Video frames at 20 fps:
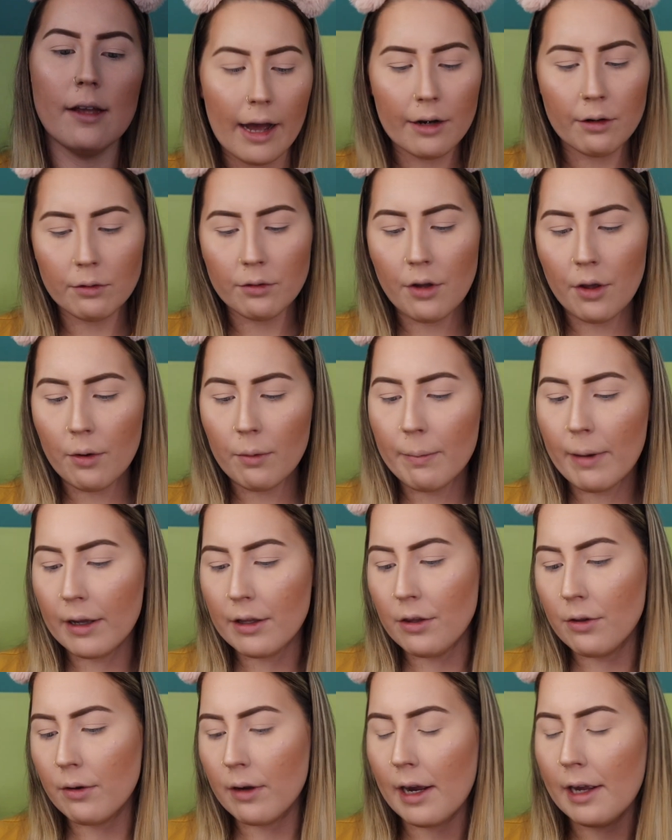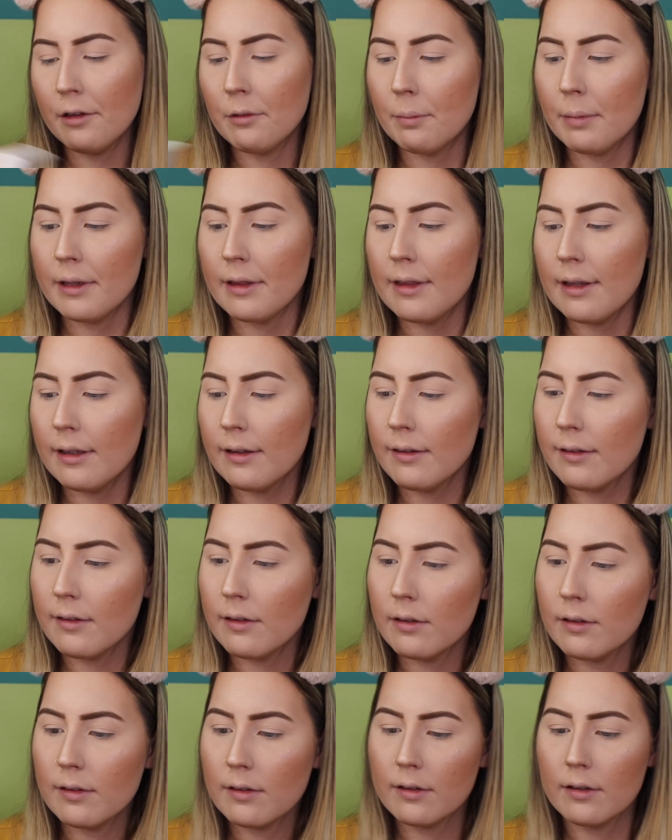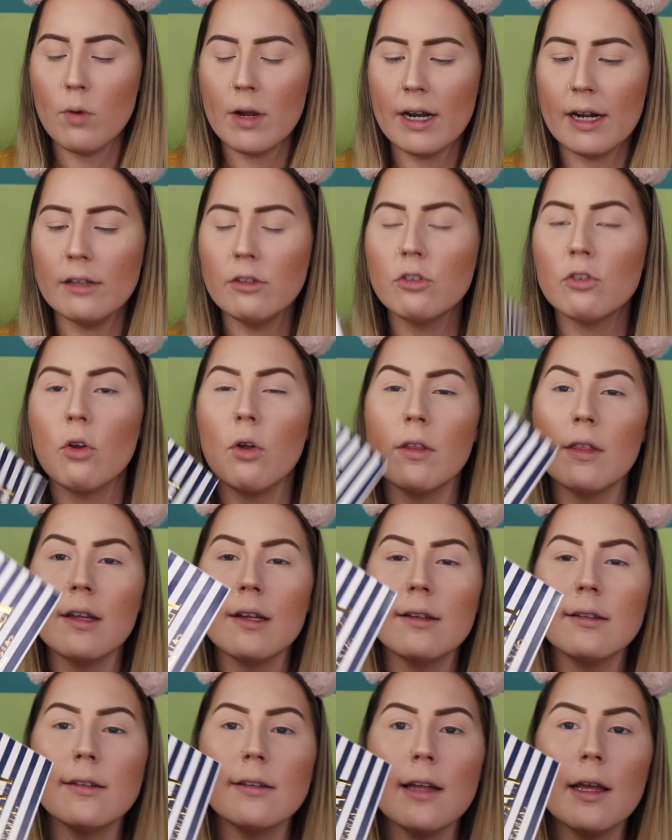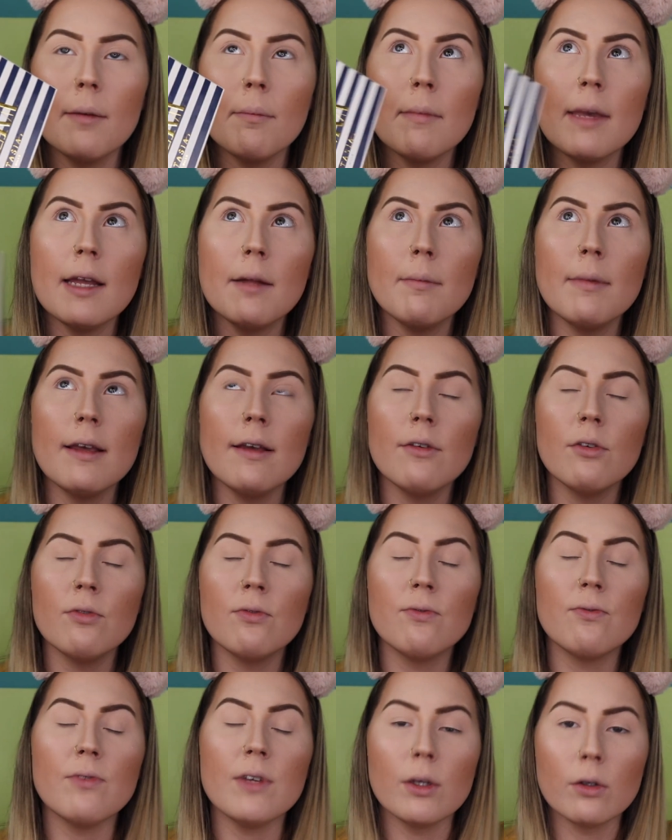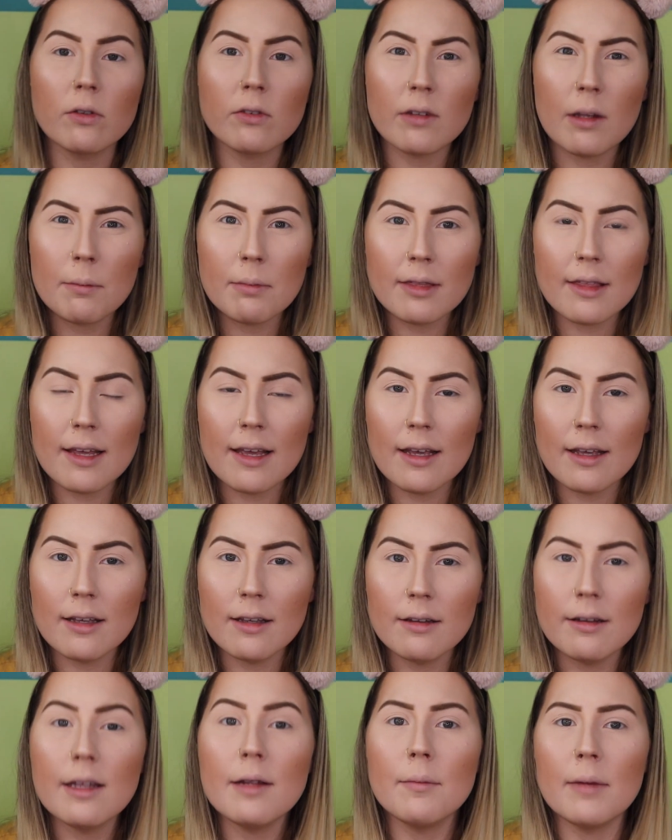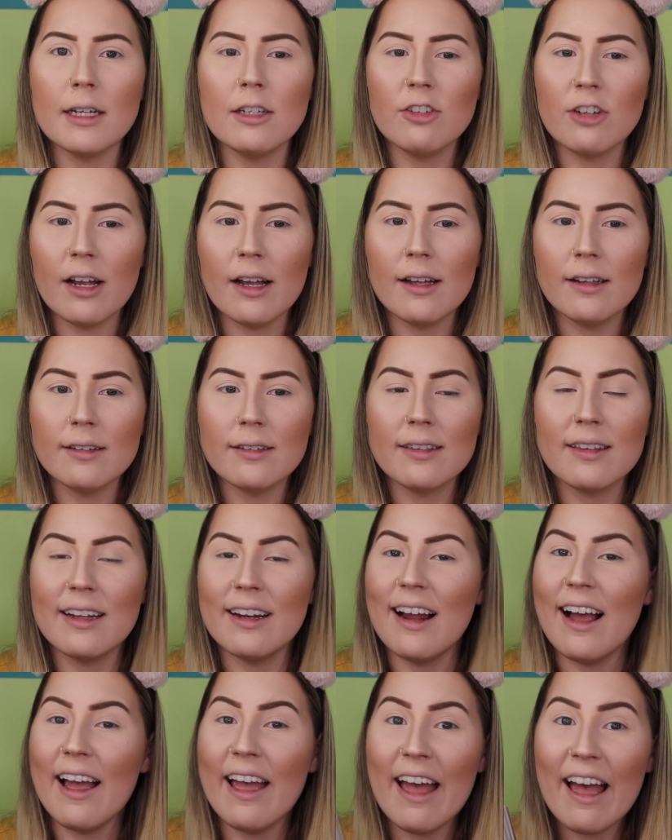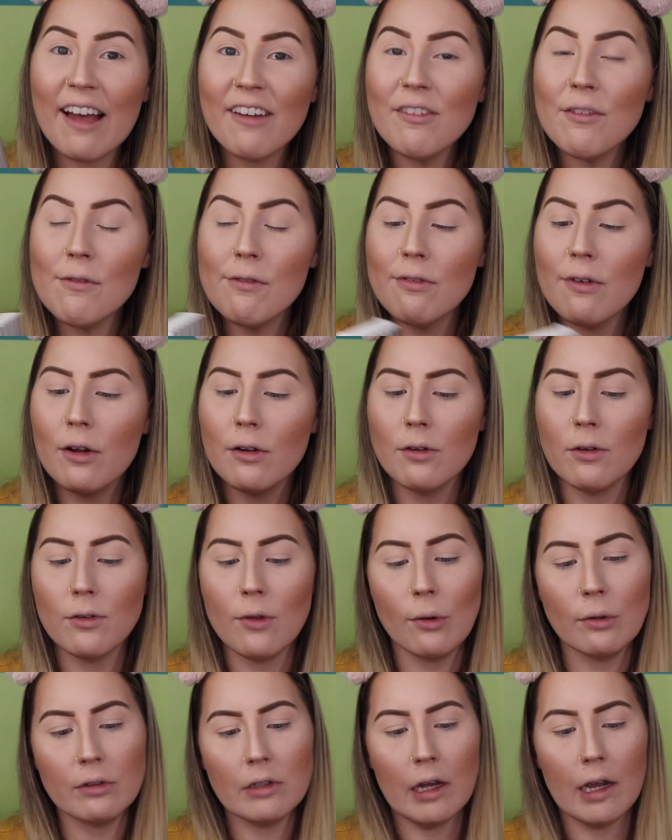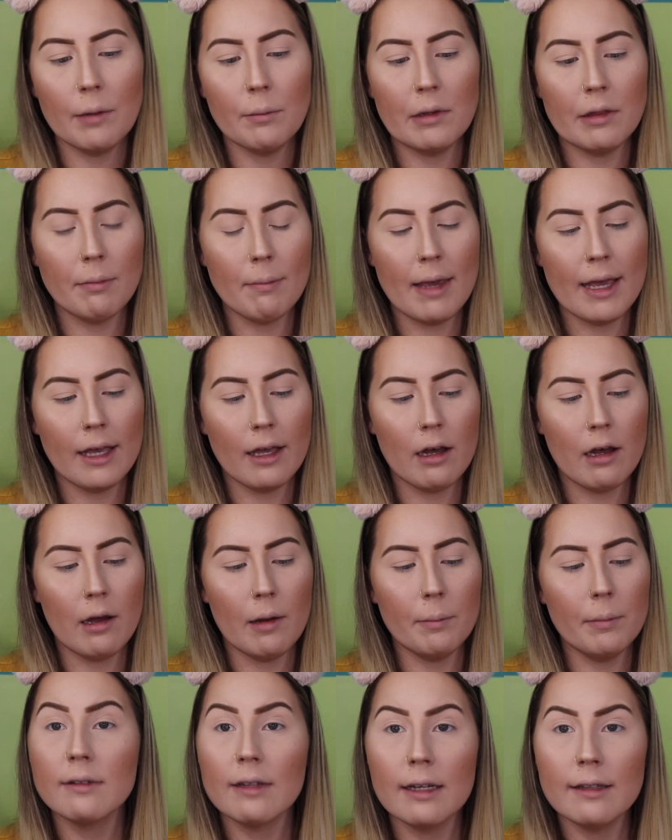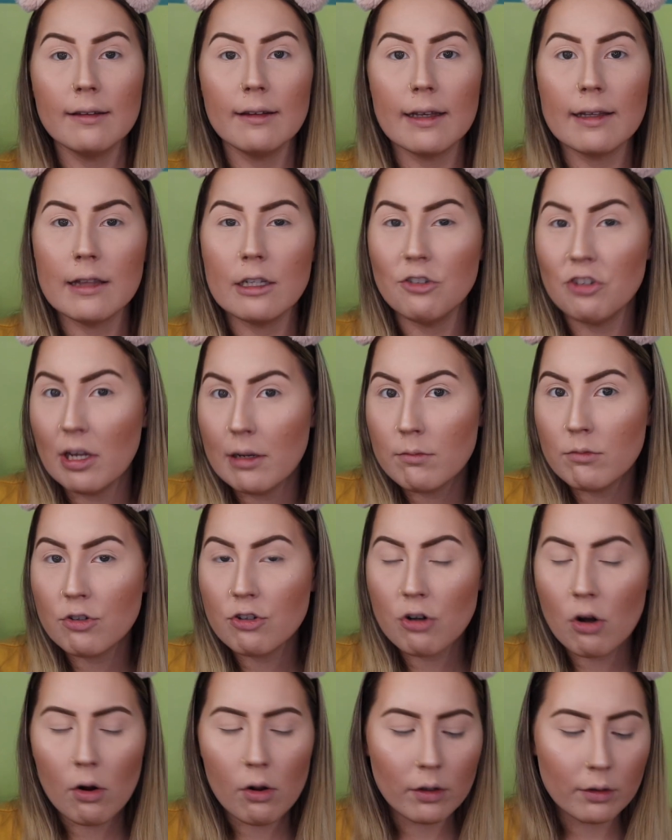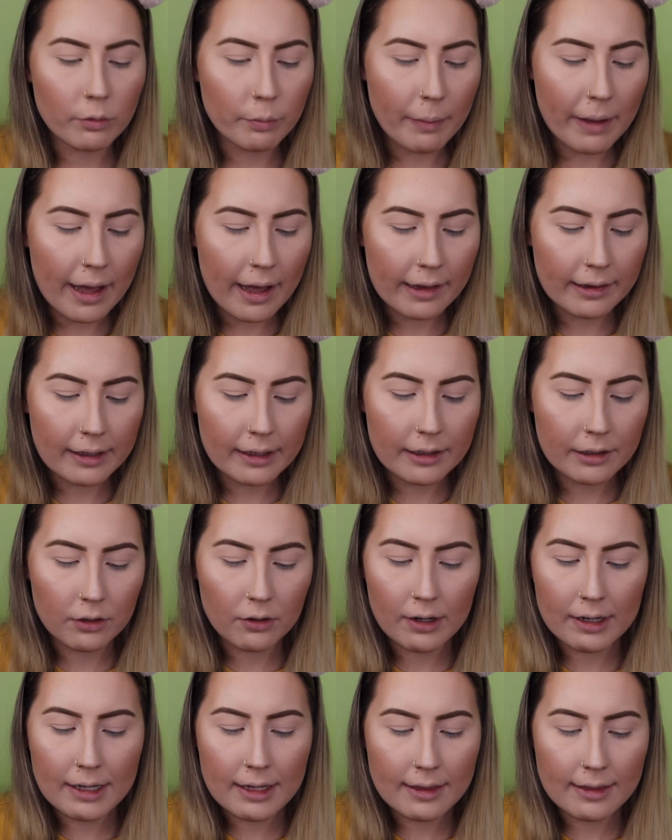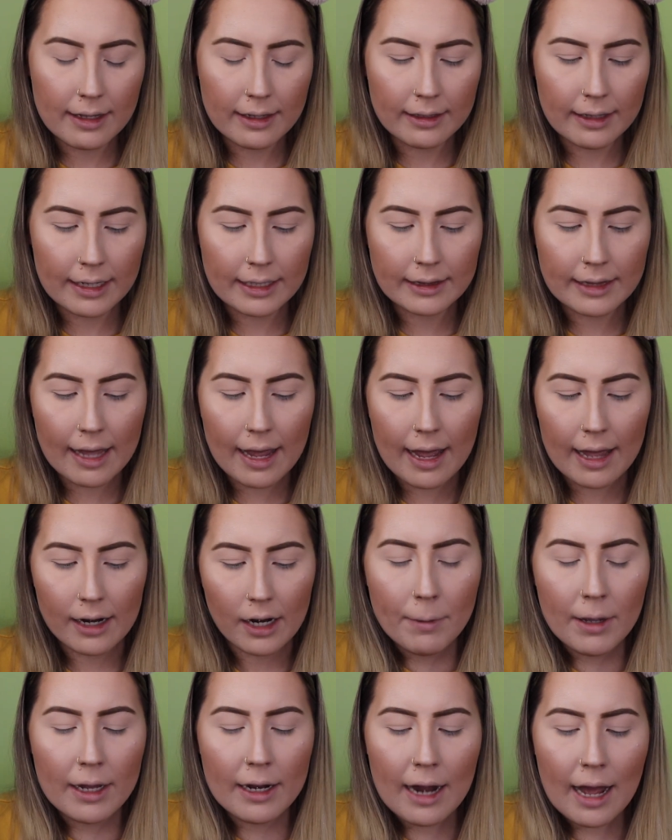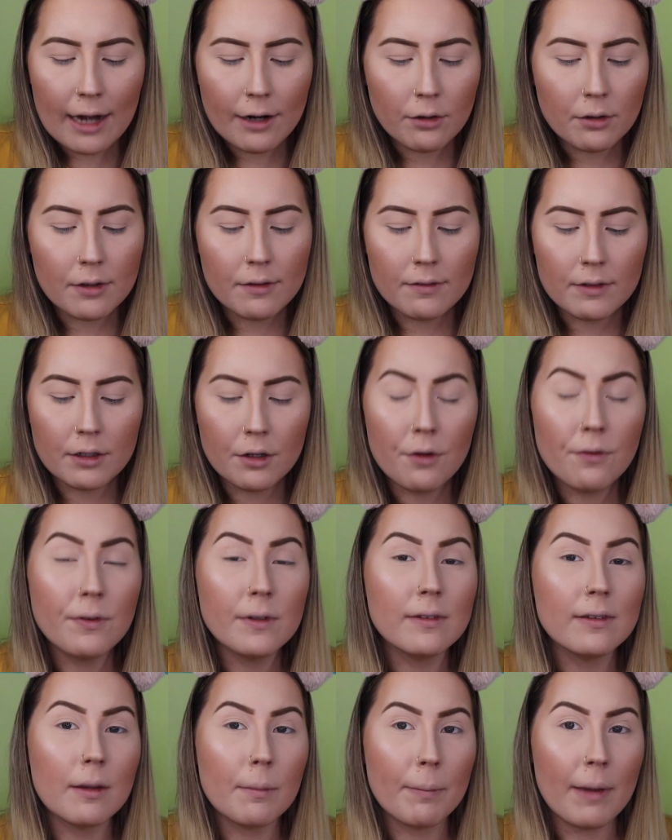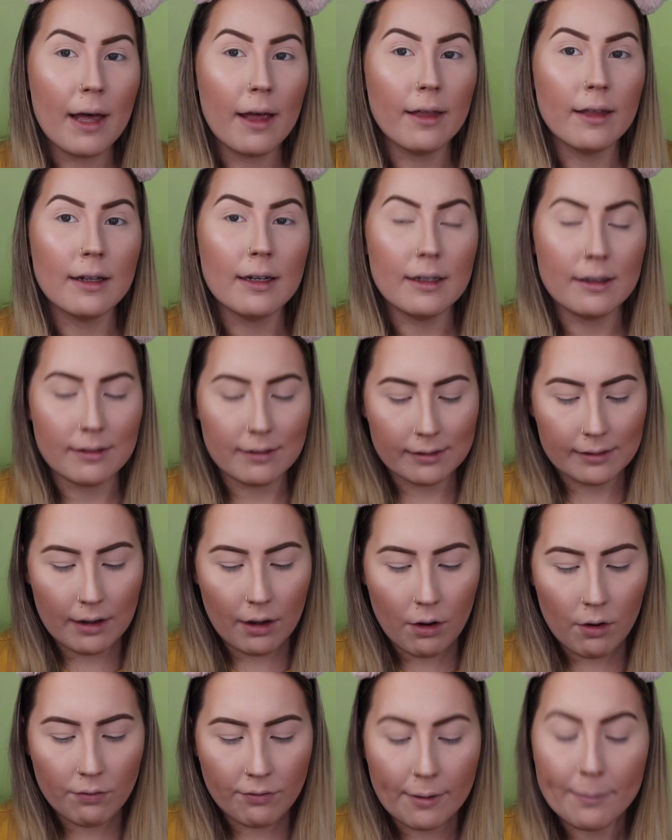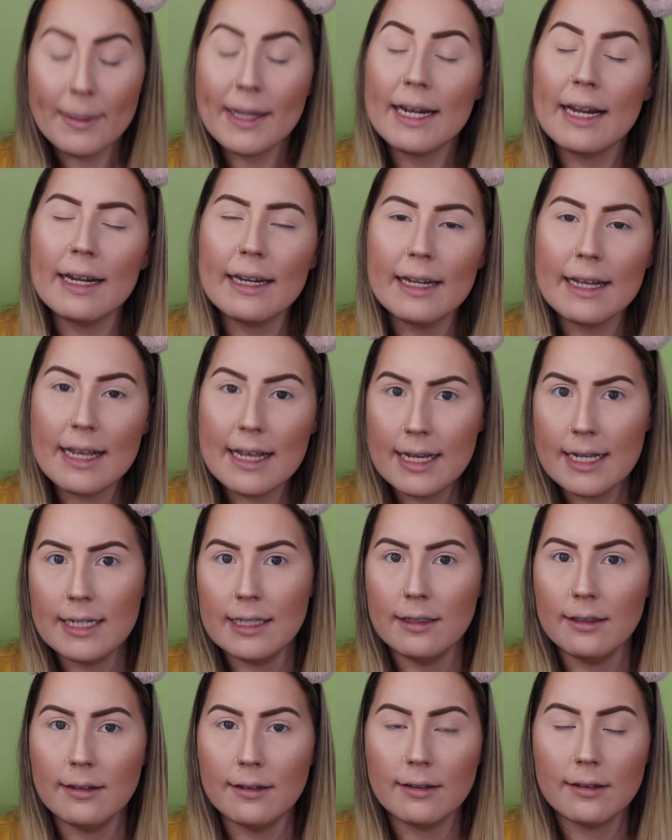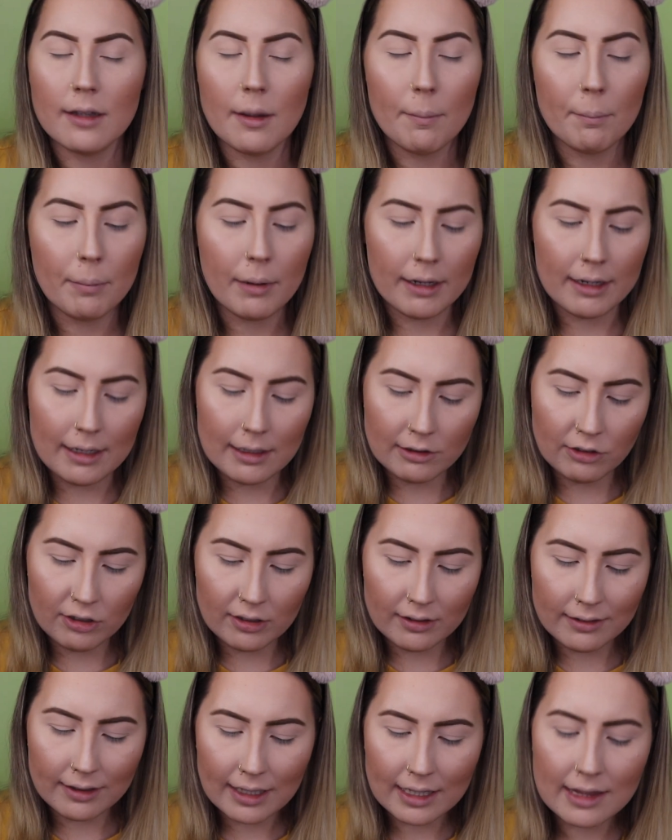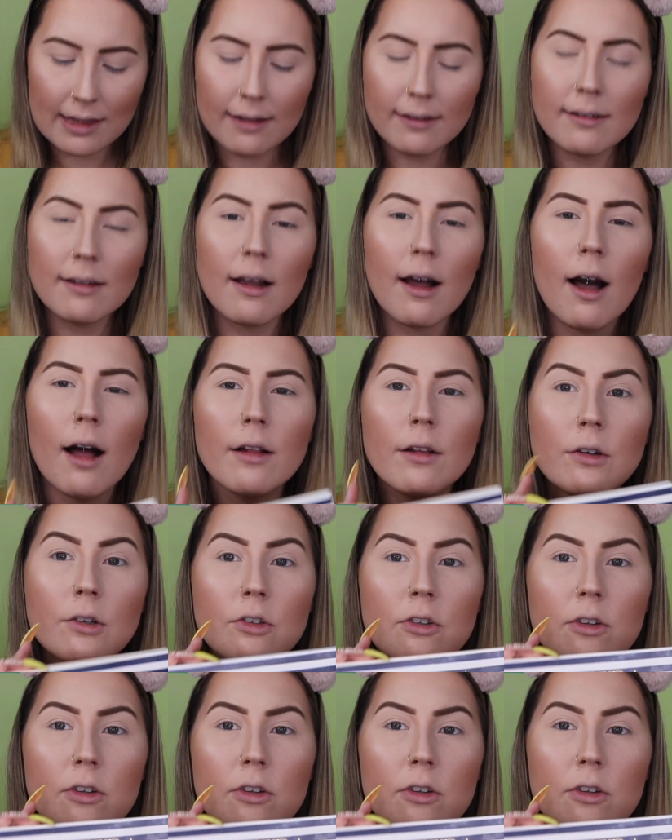I don't know about you guys, but this, when I saw this, it made me feel something in my chest that I haven't felt in a long time with makeup, besides like the James Charles palette or anything like that. But I don't even know if it's the palette itself. I mean, it is, but it's just like this color